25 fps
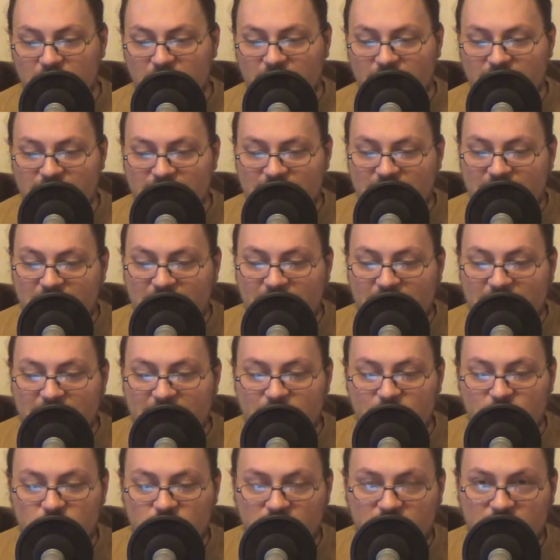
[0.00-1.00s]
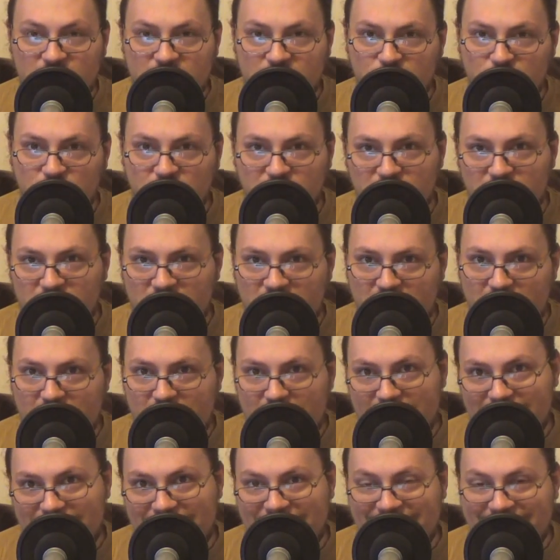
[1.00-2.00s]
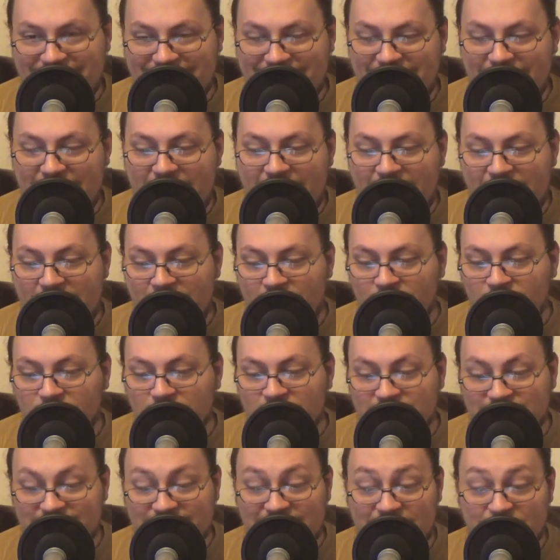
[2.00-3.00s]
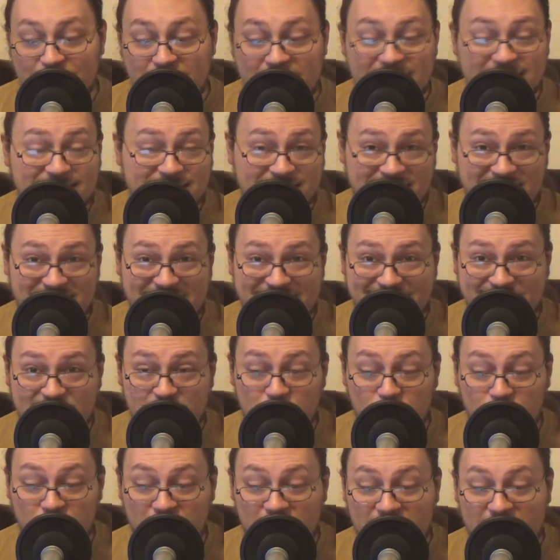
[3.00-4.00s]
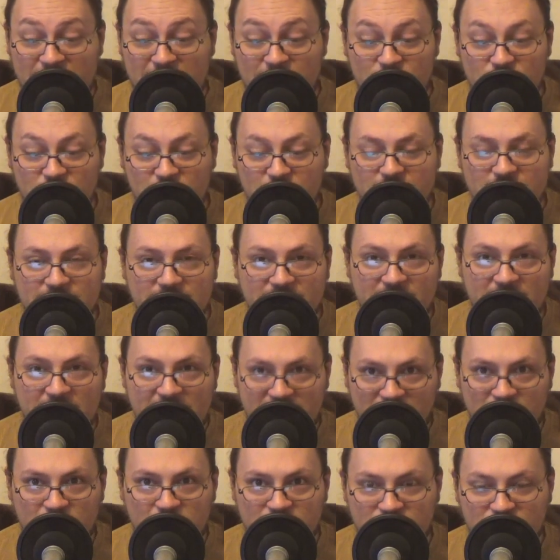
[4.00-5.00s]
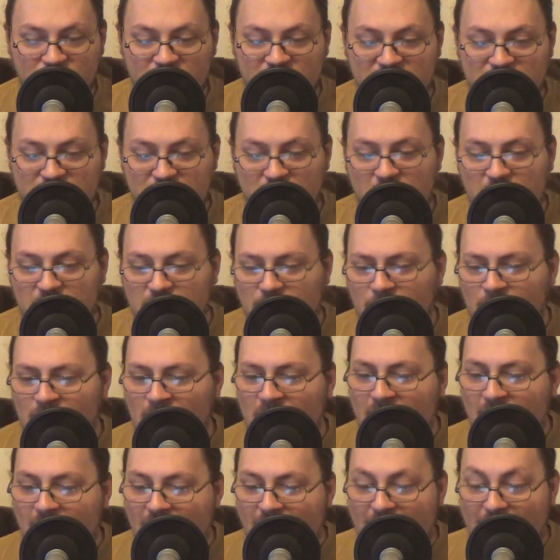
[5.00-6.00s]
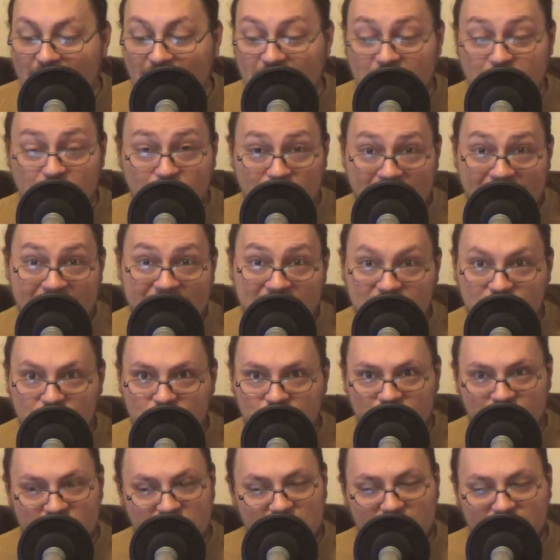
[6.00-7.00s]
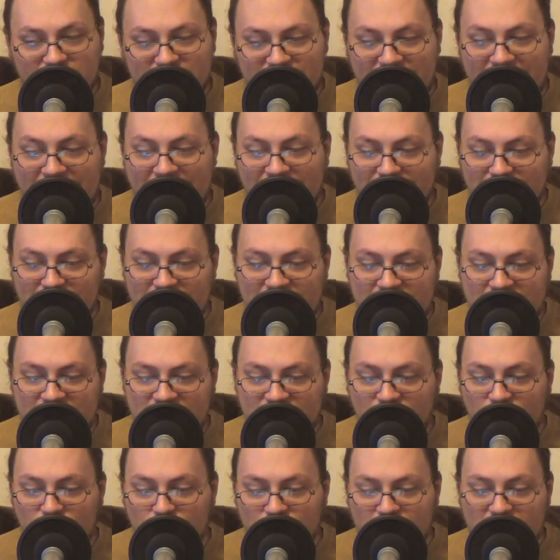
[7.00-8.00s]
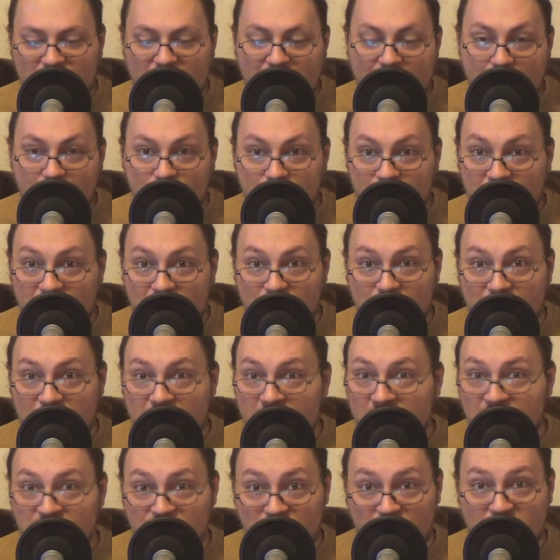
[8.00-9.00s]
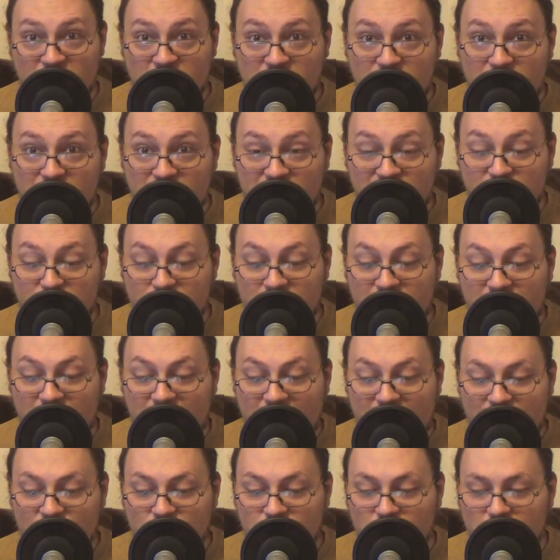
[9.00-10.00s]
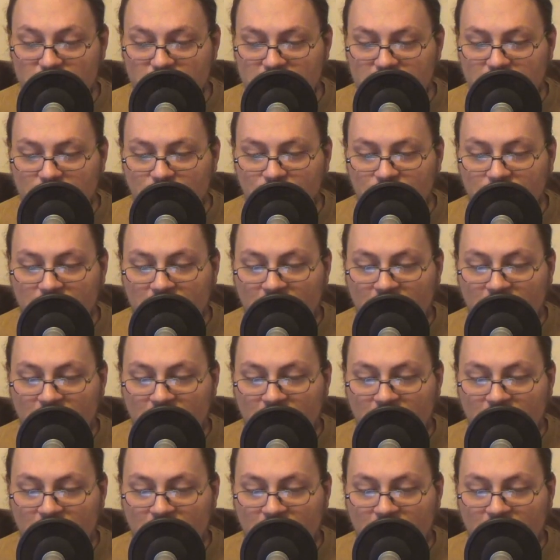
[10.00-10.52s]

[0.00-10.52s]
because the initials would be EM, same as his own initials. I know, pretty smart. And he plans to field candidates for the upcoming parliamentary elections.